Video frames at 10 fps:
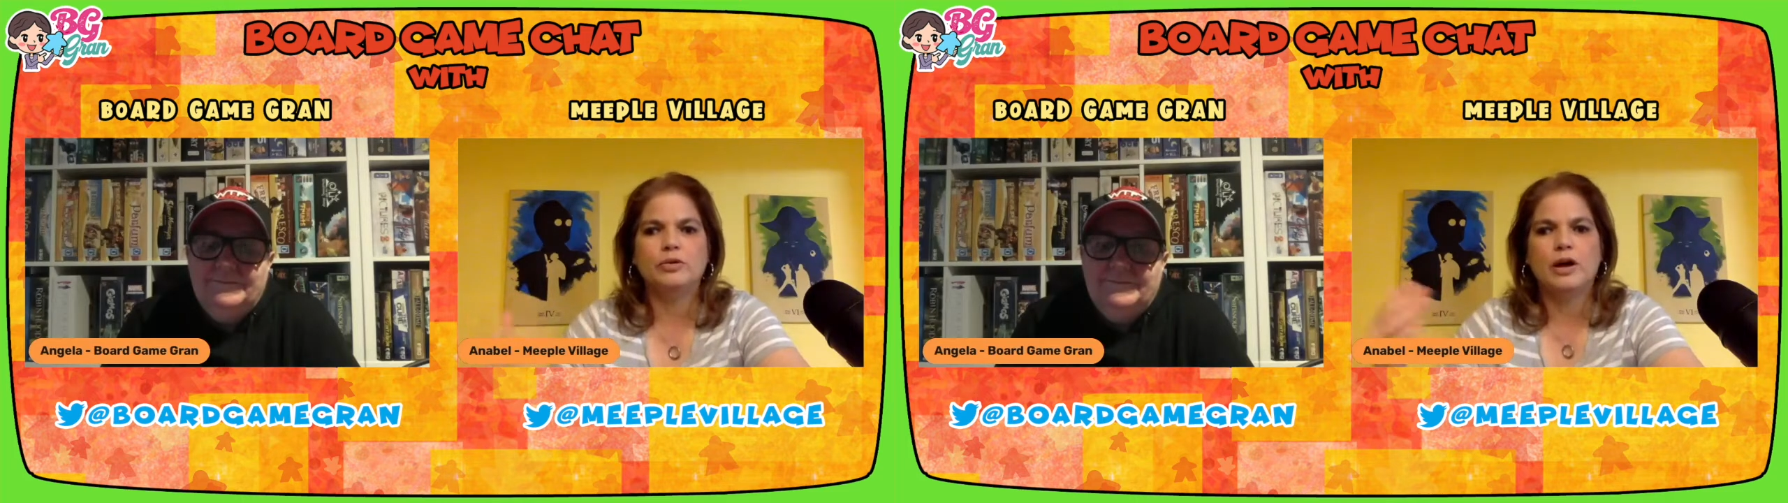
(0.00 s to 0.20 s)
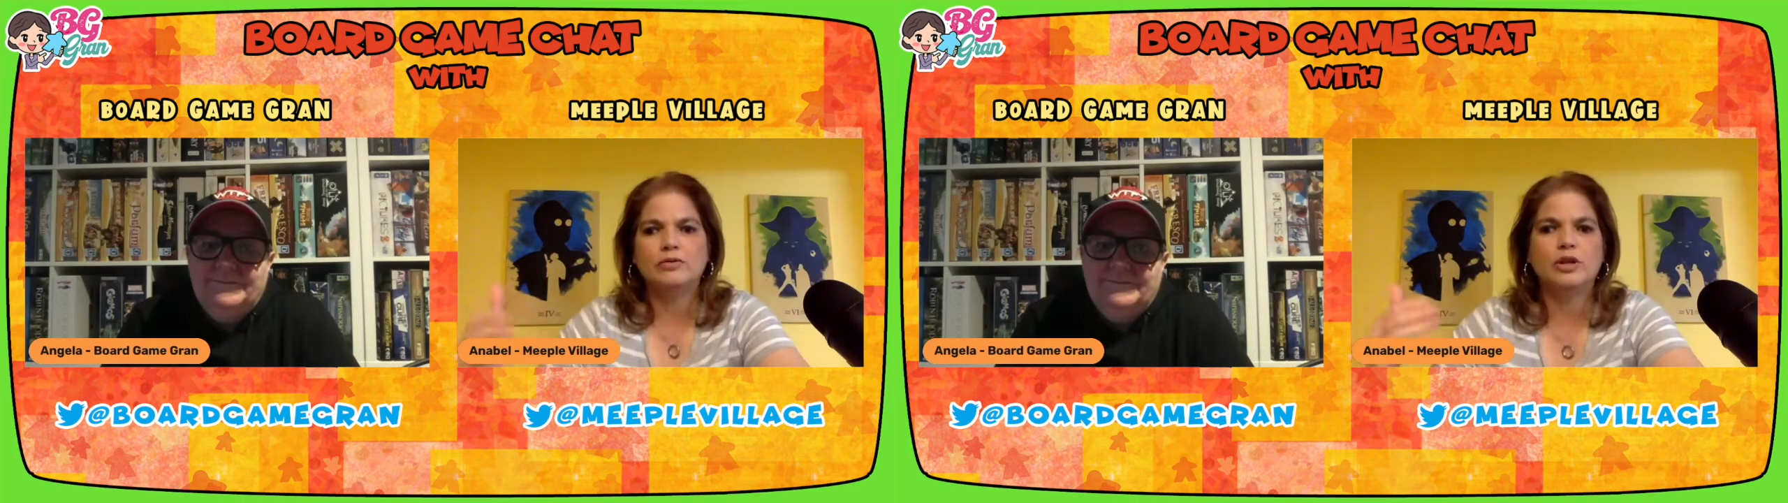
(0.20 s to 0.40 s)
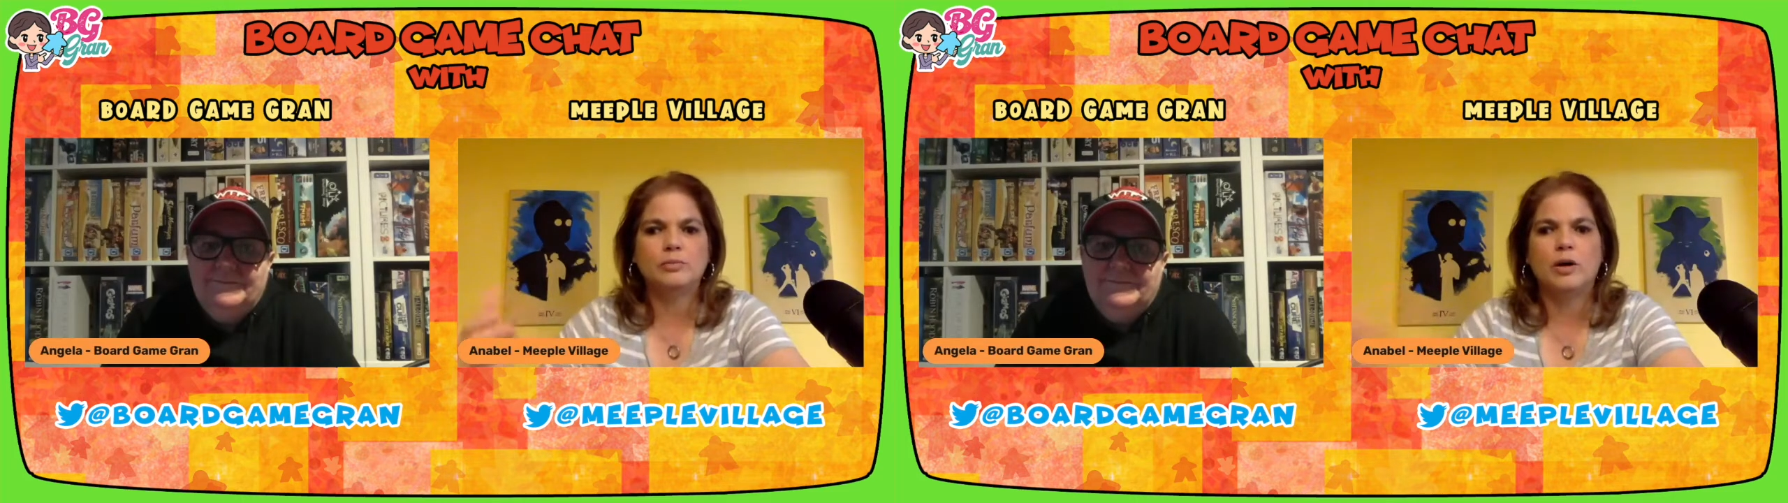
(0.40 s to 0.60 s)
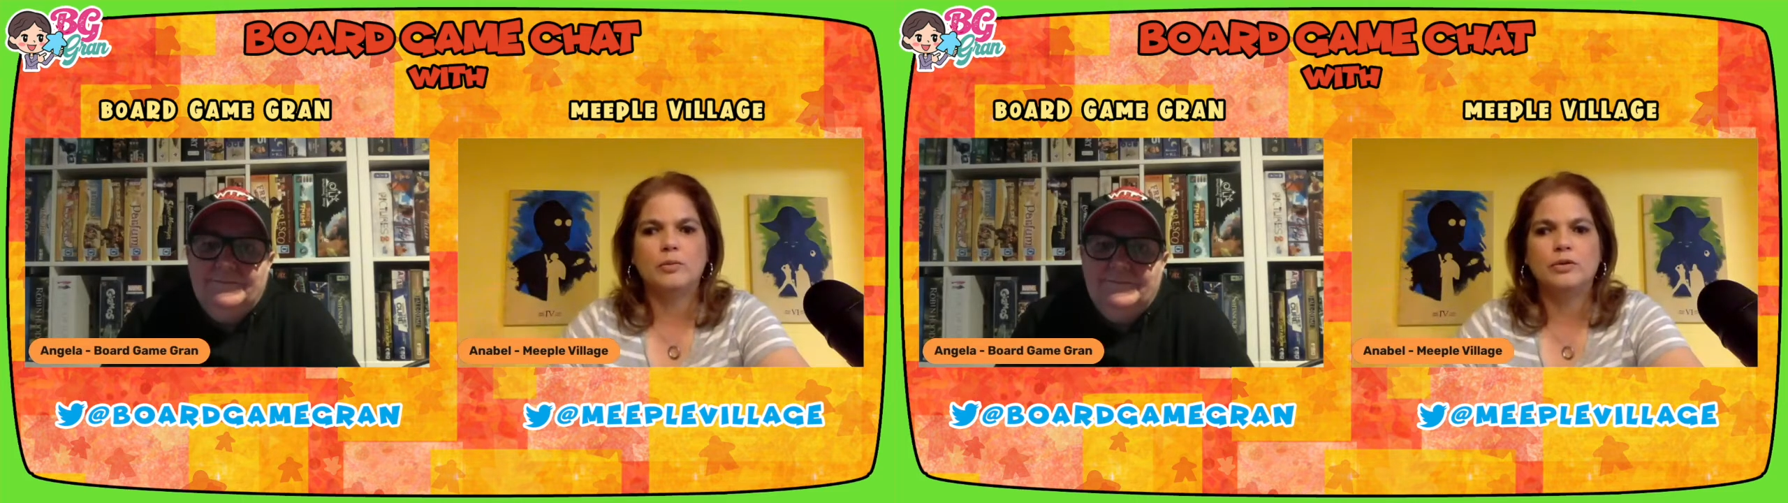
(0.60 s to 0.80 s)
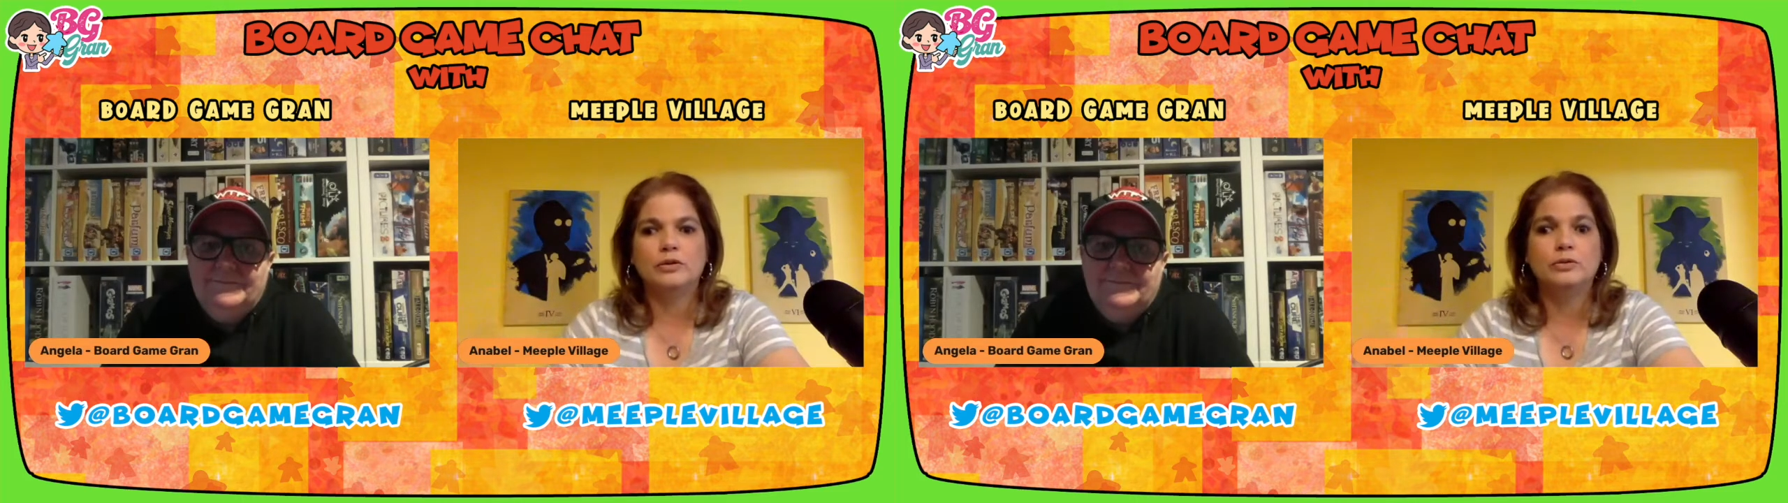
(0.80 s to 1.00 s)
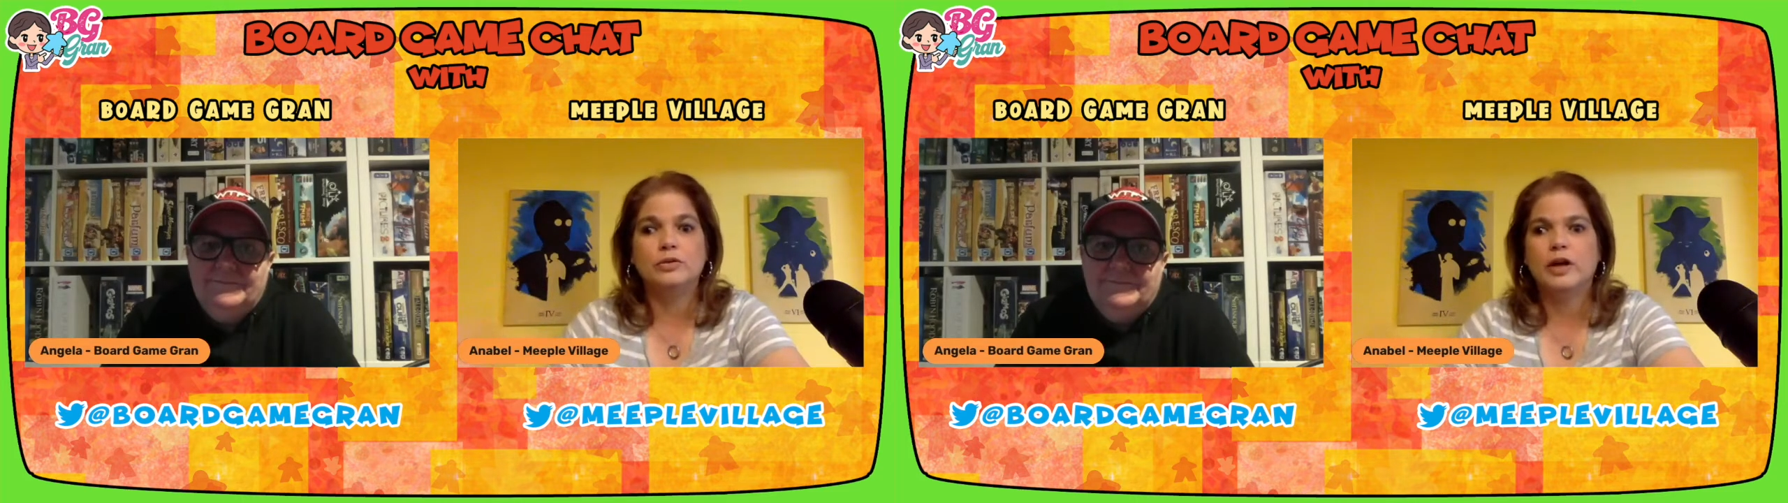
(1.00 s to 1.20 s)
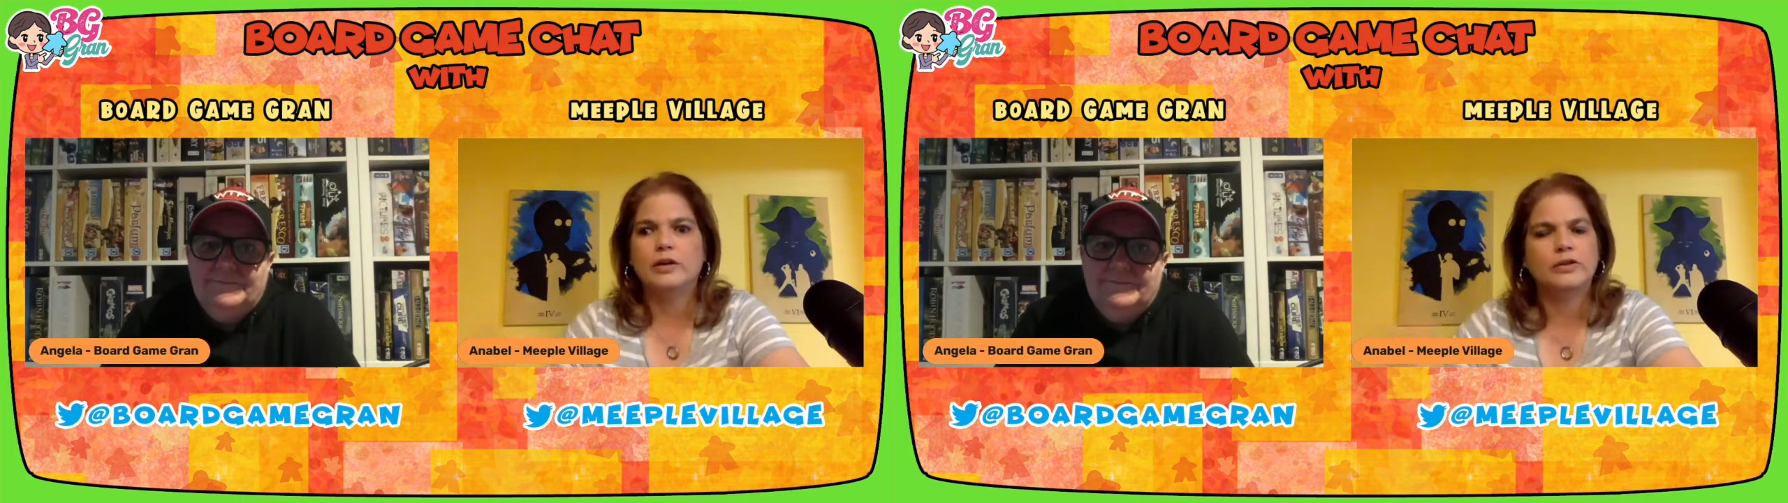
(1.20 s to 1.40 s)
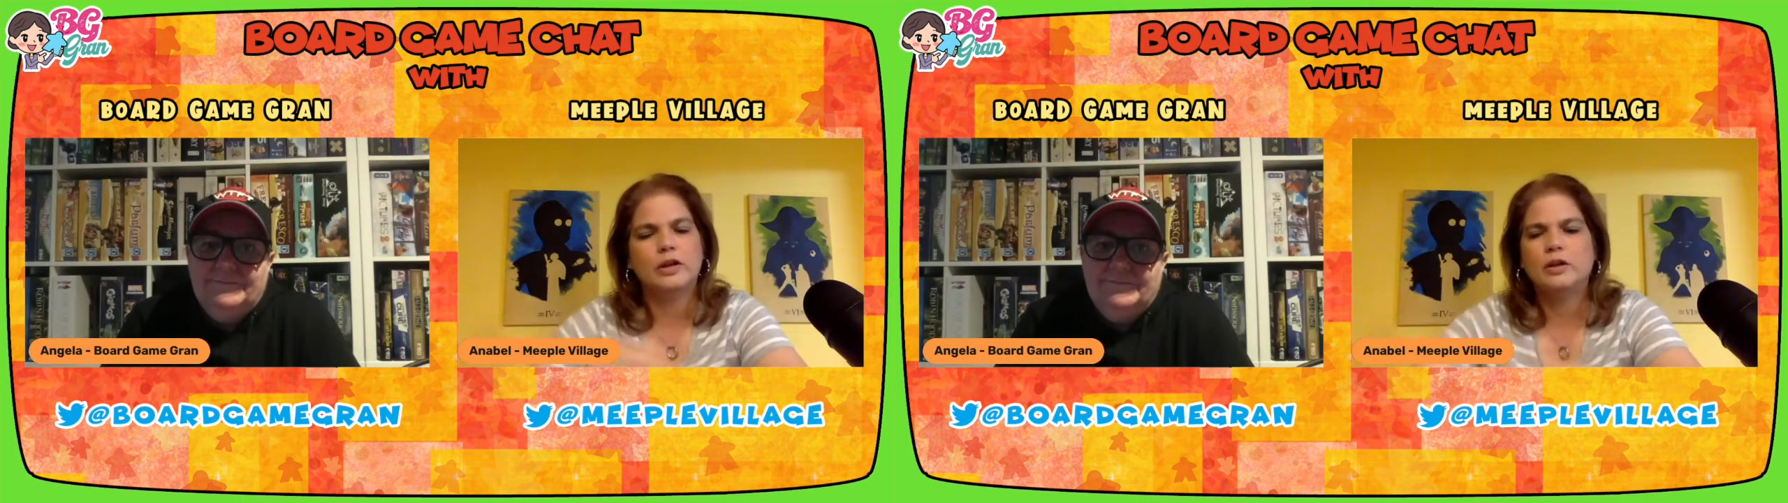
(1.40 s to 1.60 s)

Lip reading: you have to keep up with the new decks,